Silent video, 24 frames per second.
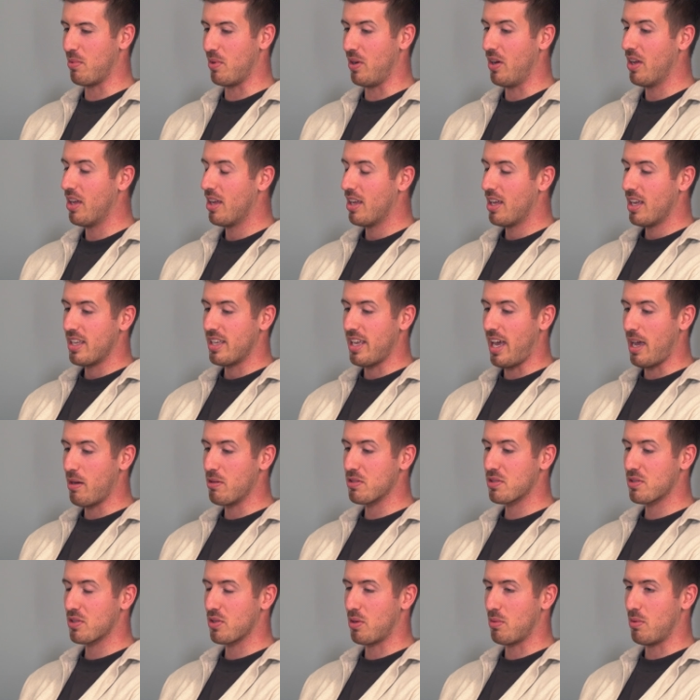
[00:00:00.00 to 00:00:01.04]
But it
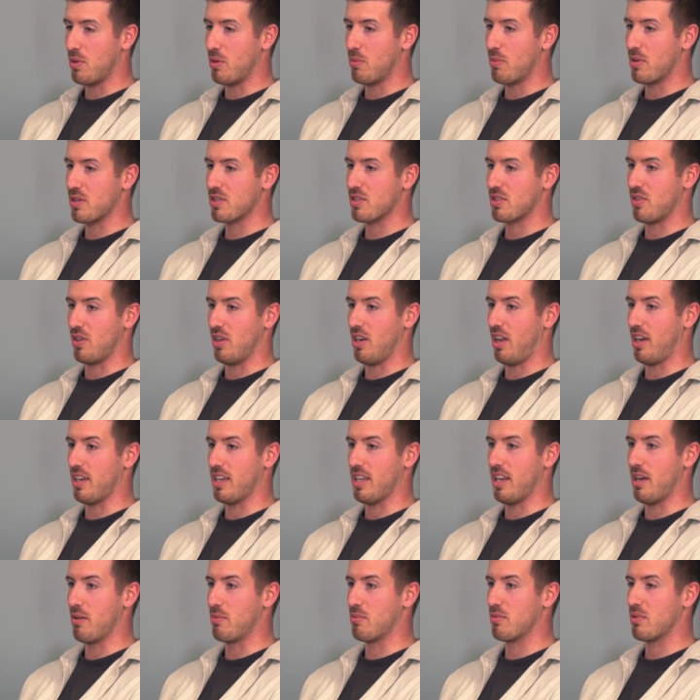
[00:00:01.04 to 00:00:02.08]
was almost sort of
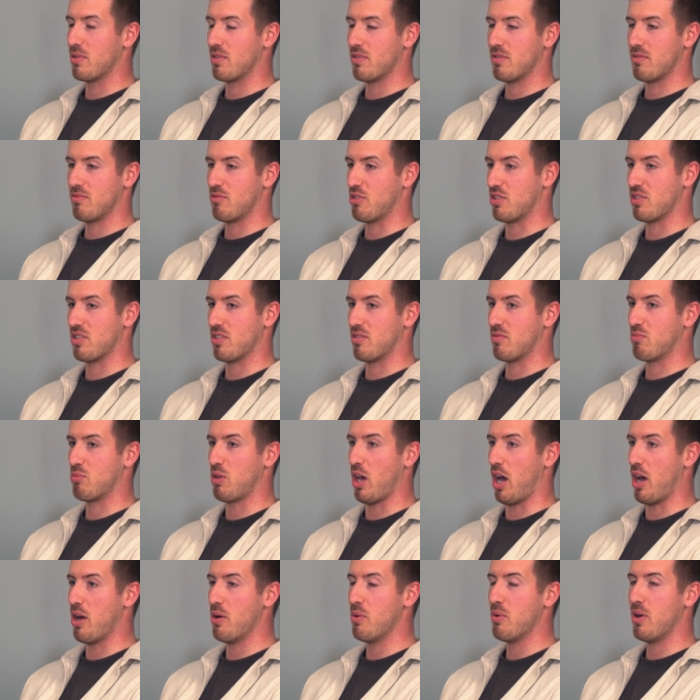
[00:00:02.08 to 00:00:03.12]
like just
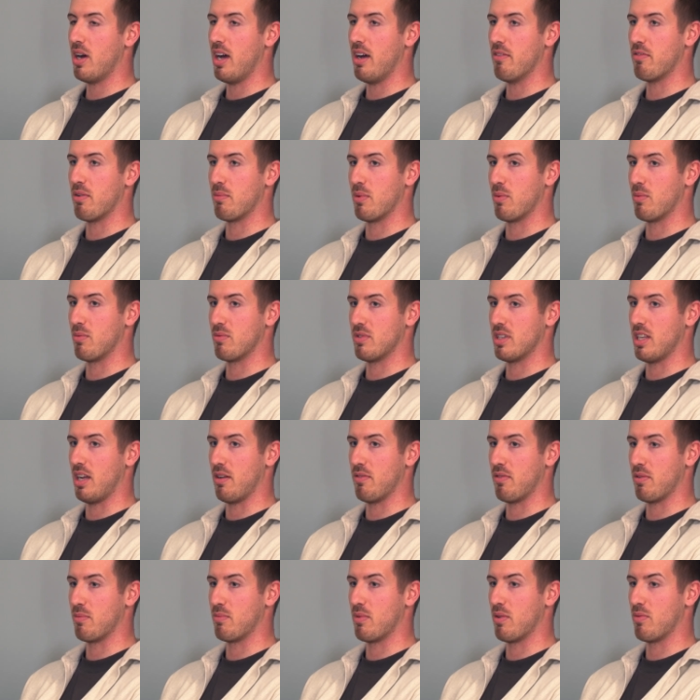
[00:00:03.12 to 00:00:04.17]
go from
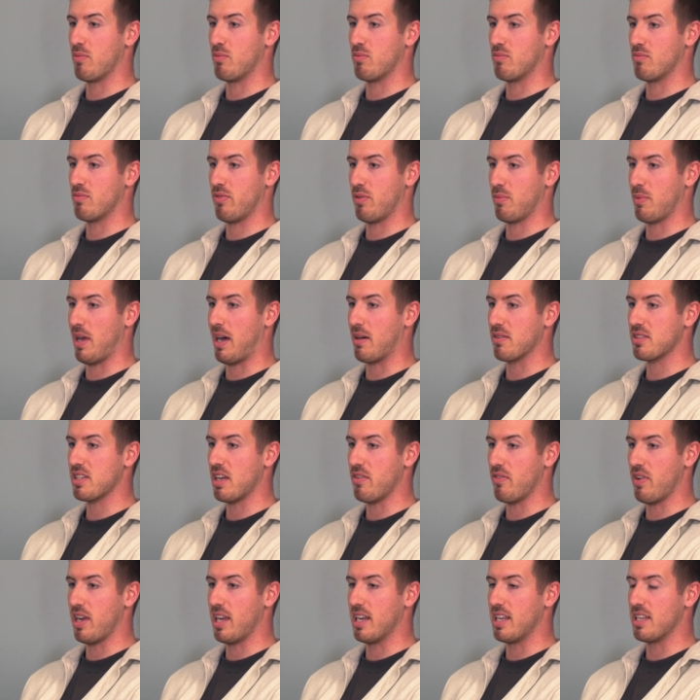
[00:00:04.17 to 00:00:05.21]
the
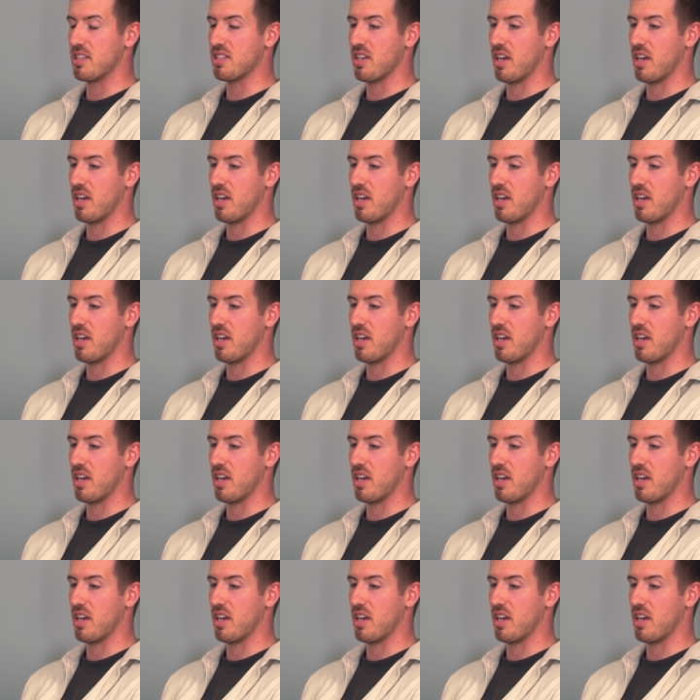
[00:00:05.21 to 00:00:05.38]
outset really.